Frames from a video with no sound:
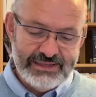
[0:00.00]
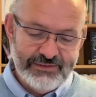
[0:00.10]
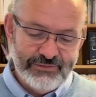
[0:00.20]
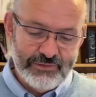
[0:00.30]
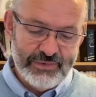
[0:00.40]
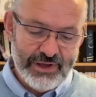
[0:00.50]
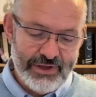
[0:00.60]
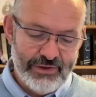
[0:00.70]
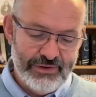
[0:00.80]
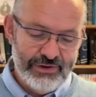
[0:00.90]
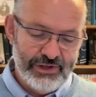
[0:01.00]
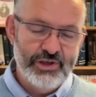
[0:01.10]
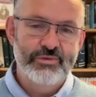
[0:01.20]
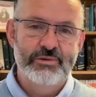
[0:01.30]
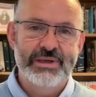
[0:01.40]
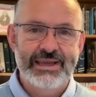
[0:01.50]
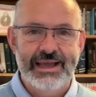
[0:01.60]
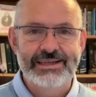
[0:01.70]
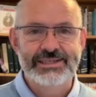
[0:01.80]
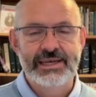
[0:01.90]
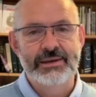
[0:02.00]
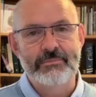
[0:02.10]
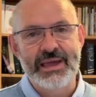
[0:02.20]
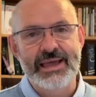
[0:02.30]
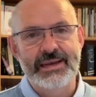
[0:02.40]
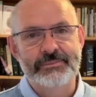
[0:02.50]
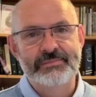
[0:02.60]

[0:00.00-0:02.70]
From now on, you will be catching men."